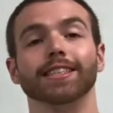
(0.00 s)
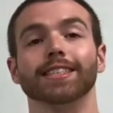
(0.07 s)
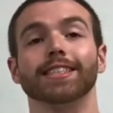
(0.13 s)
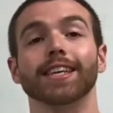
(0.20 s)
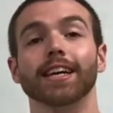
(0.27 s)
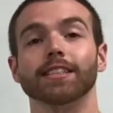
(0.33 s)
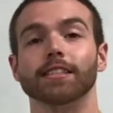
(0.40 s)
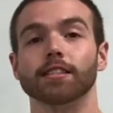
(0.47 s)

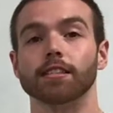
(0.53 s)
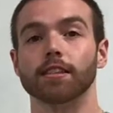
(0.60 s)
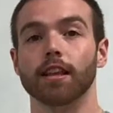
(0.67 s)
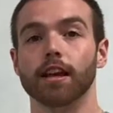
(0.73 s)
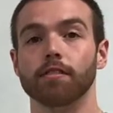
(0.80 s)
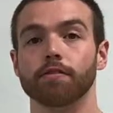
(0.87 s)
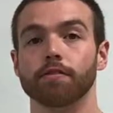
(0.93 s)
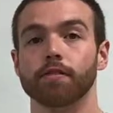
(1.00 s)
success in their
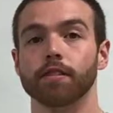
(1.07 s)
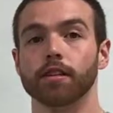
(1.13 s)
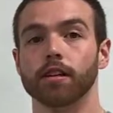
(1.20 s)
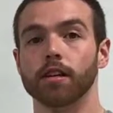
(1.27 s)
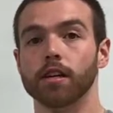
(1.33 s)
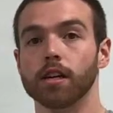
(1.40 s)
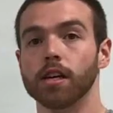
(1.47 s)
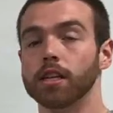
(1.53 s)
life,
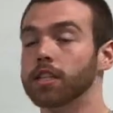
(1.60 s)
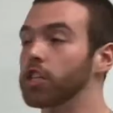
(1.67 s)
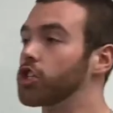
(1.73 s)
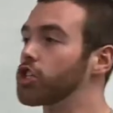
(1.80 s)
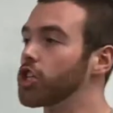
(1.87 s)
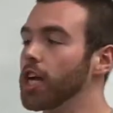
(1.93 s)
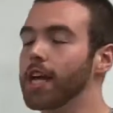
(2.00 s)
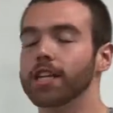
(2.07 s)
to
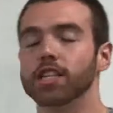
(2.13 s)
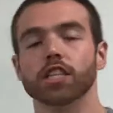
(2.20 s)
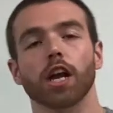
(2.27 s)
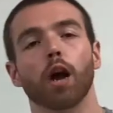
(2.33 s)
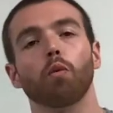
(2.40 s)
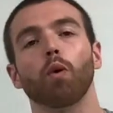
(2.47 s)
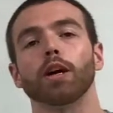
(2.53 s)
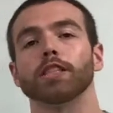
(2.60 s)
change an
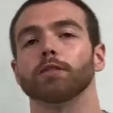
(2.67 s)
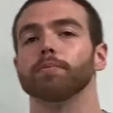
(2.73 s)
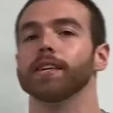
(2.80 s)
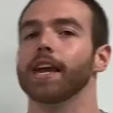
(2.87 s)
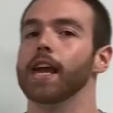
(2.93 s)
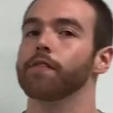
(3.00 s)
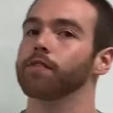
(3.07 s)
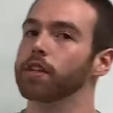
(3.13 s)
unwanted
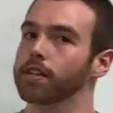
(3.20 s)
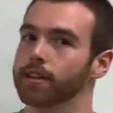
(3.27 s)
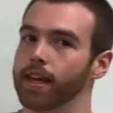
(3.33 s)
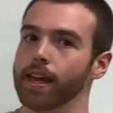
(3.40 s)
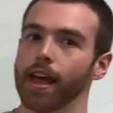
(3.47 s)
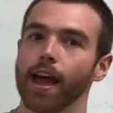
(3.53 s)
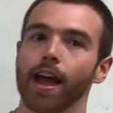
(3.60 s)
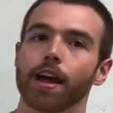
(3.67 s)
behavior that
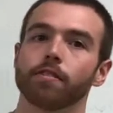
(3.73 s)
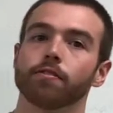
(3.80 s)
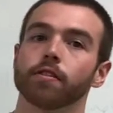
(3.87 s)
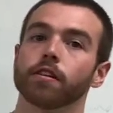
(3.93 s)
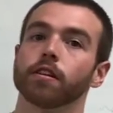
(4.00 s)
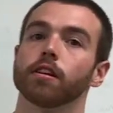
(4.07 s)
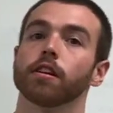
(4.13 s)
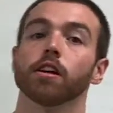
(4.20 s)
they have,
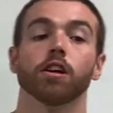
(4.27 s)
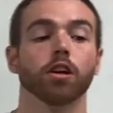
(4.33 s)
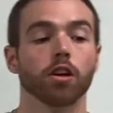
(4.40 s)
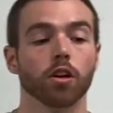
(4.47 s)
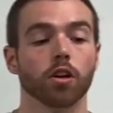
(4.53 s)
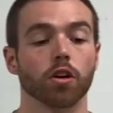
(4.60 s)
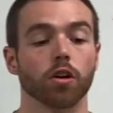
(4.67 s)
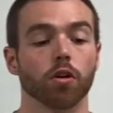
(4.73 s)

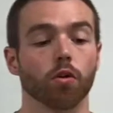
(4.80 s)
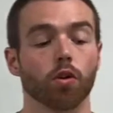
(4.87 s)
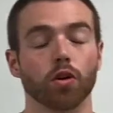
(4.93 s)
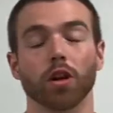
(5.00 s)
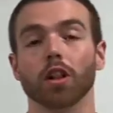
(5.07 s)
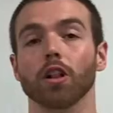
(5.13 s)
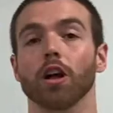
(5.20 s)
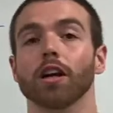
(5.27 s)
or in
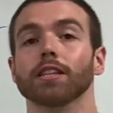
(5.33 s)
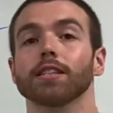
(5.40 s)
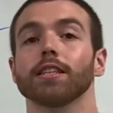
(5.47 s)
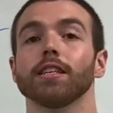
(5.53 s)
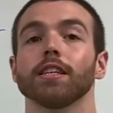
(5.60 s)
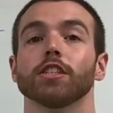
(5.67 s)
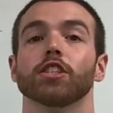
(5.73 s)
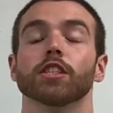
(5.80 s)
all
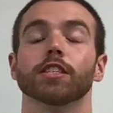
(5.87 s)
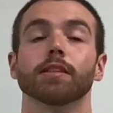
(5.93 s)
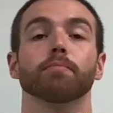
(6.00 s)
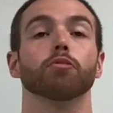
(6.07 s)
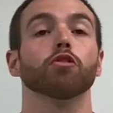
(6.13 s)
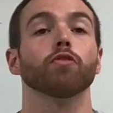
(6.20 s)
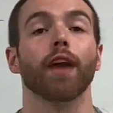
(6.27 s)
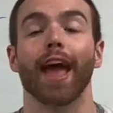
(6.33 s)
honesty, just
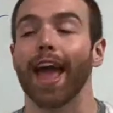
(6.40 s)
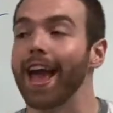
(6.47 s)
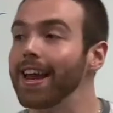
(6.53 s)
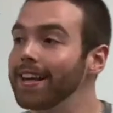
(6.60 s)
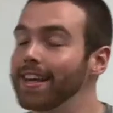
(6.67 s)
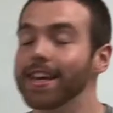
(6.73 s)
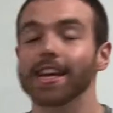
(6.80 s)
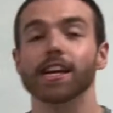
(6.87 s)
improve
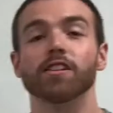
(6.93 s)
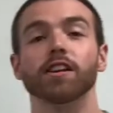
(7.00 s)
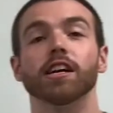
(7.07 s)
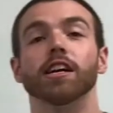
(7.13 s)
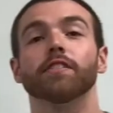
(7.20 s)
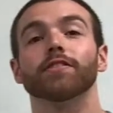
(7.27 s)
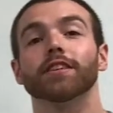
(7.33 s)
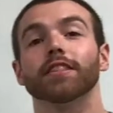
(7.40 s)
any
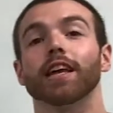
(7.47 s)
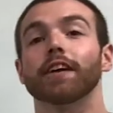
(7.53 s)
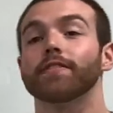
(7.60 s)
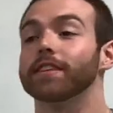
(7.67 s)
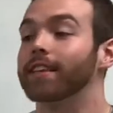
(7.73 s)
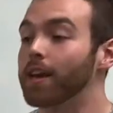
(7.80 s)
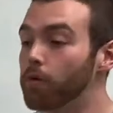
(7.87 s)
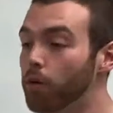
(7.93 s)
area of their life
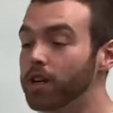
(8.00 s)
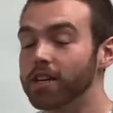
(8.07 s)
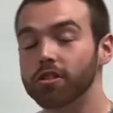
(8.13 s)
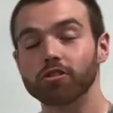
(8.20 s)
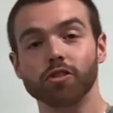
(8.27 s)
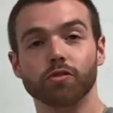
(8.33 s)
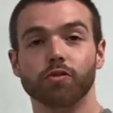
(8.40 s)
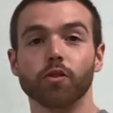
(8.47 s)
that they want to
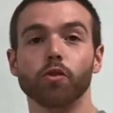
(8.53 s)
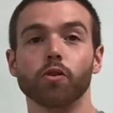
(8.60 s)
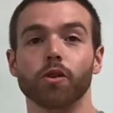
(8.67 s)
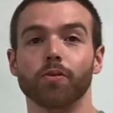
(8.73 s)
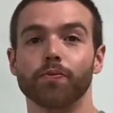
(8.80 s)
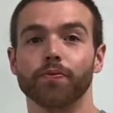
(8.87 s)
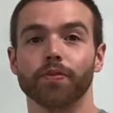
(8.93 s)
use it for.